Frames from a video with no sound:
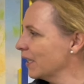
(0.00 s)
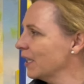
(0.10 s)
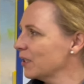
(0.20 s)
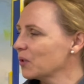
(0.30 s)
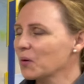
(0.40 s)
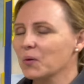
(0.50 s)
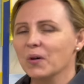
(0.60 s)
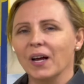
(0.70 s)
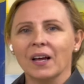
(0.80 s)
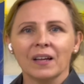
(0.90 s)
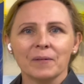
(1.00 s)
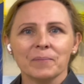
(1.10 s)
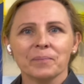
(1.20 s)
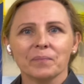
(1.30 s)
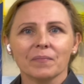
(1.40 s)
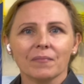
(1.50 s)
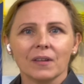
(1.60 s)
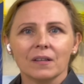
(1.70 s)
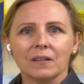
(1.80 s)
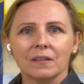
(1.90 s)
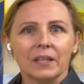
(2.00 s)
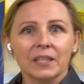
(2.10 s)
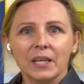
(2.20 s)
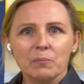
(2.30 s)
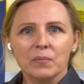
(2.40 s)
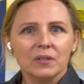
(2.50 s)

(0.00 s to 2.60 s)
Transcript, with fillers: So um, it can be,